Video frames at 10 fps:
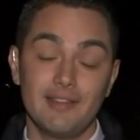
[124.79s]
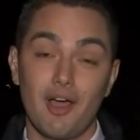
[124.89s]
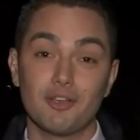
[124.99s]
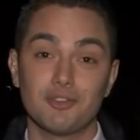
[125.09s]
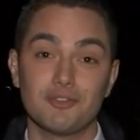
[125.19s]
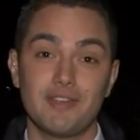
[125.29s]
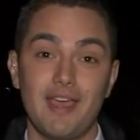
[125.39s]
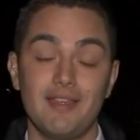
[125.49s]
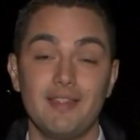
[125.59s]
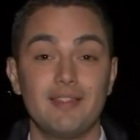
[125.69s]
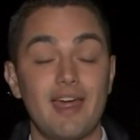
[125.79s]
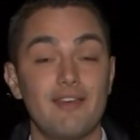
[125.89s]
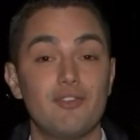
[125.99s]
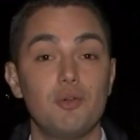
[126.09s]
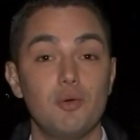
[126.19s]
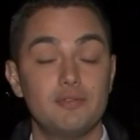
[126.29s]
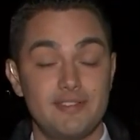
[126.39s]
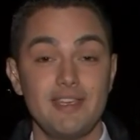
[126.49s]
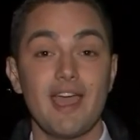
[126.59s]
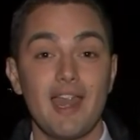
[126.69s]
They also say that if you
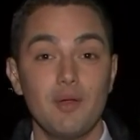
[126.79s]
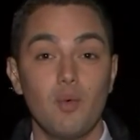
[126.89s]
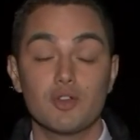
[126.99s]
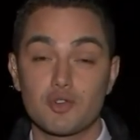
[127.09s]
see anyone